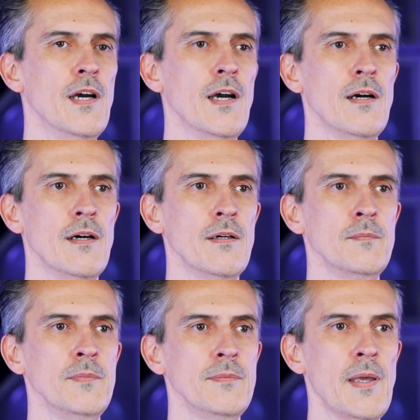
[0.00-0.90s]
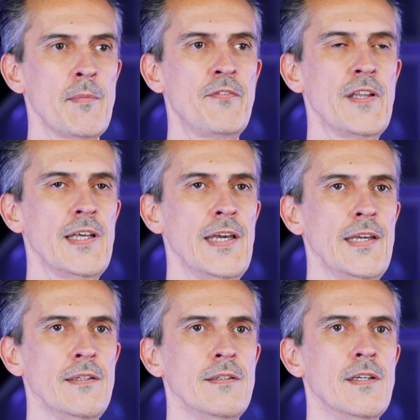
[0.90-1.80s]
um, M F L
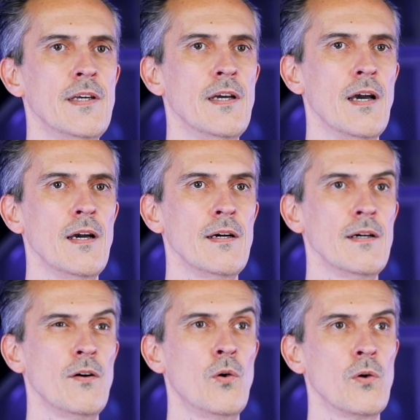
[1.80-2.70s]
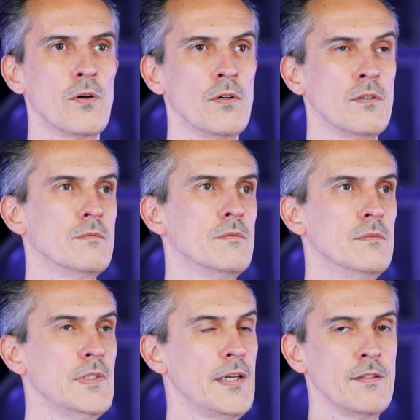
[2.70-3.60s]
A, uh, or
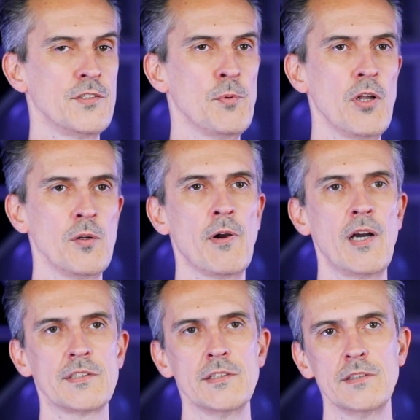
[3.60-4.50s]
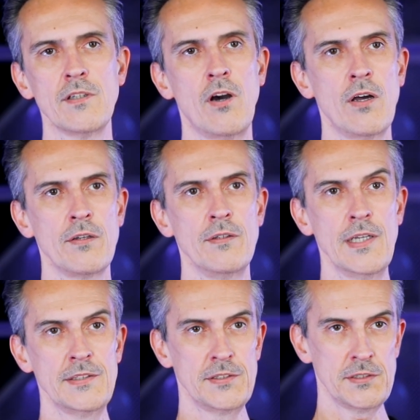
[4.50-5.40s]
any of the smaller boxes on
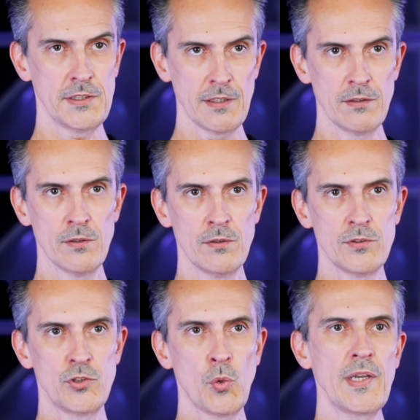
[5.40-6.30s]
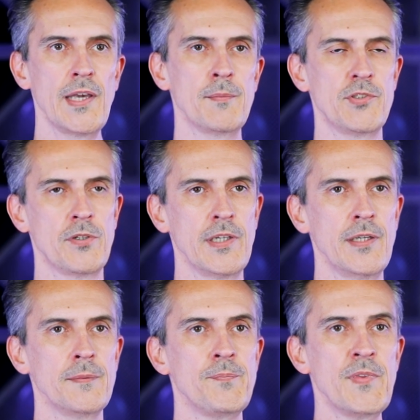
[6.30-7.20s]
a single twenty amp
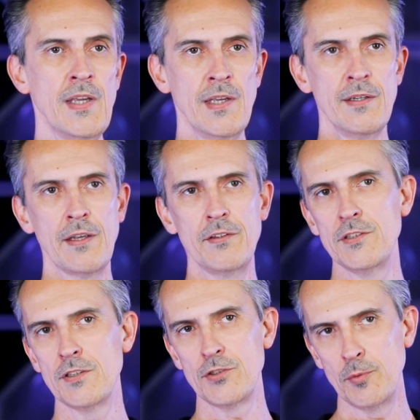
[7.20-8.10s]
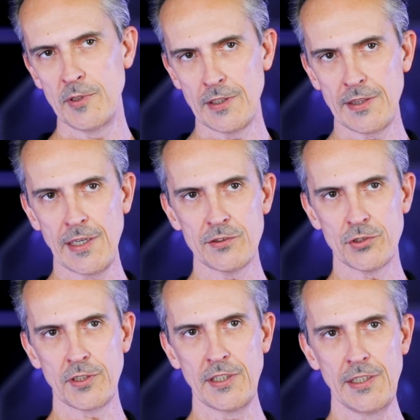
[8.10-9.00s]
circuit. Now, this is assuming that that
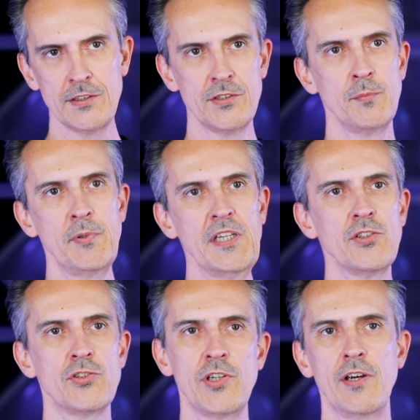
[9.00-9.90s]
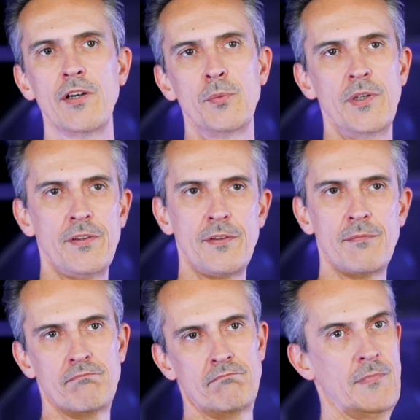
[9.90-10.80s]
circuit isn't being shared with
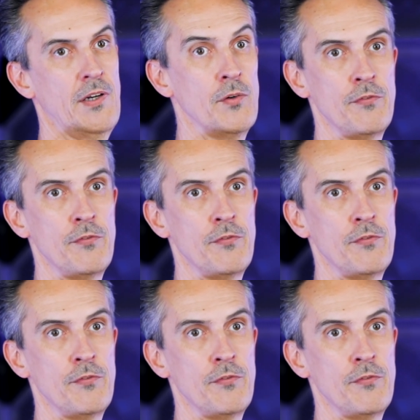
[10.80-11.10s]
a